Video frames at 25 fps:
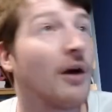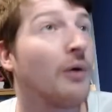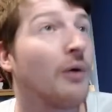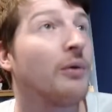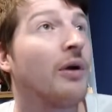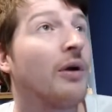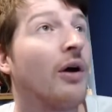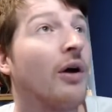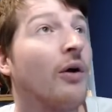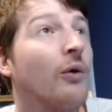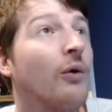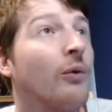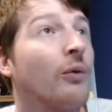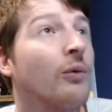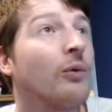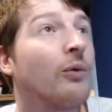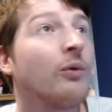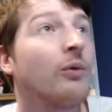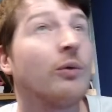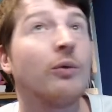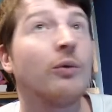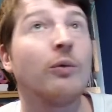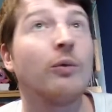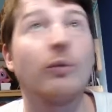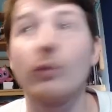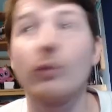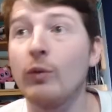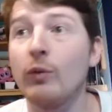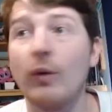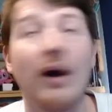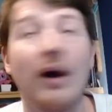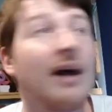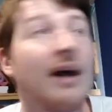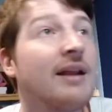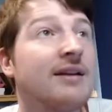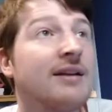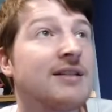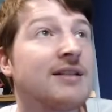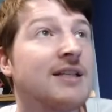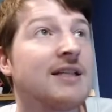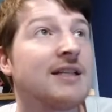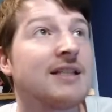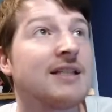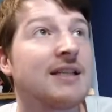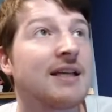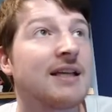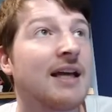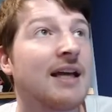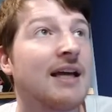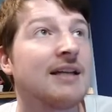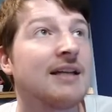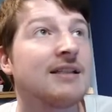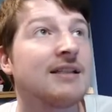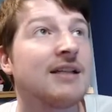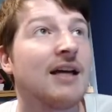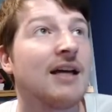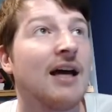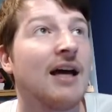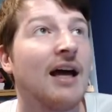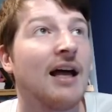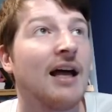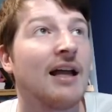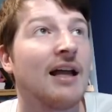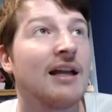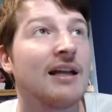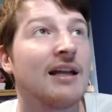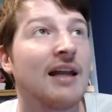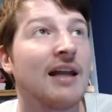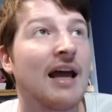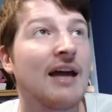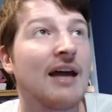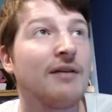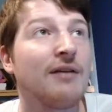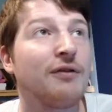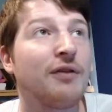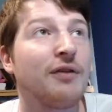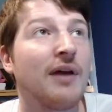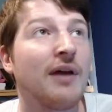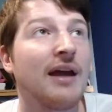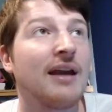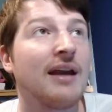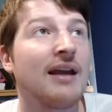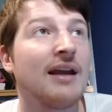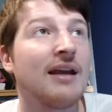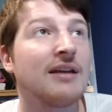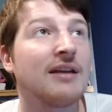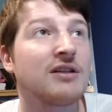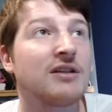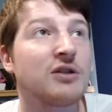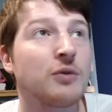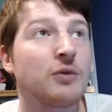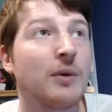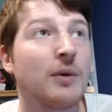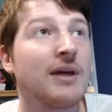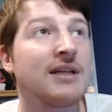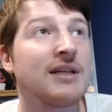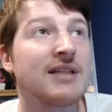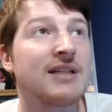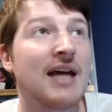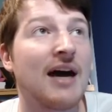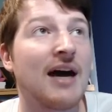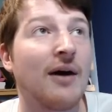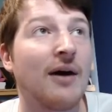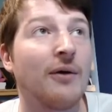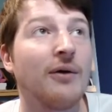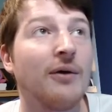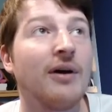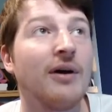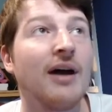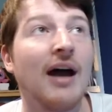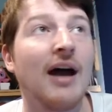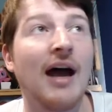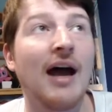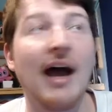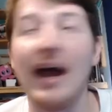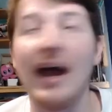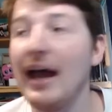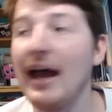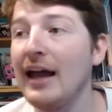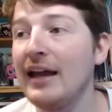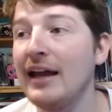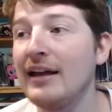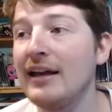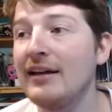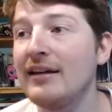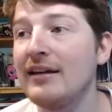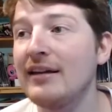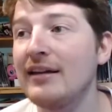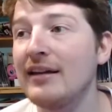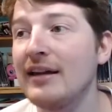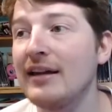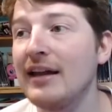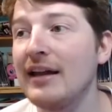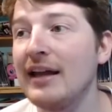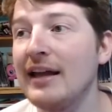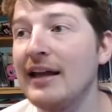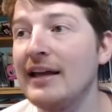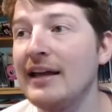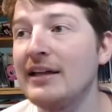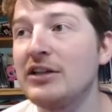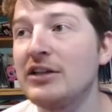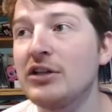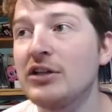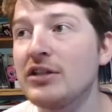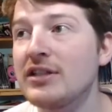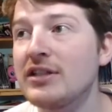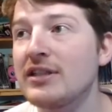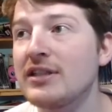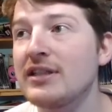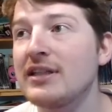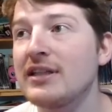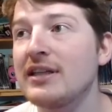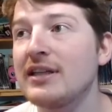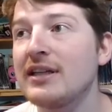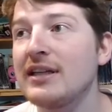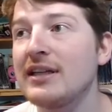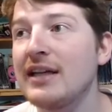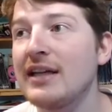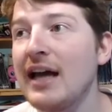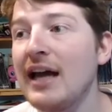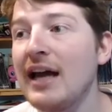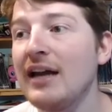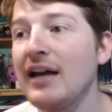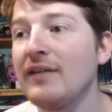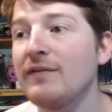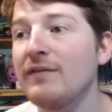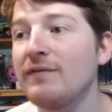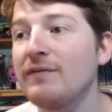know why this is the case, Life then swings out and he just kind of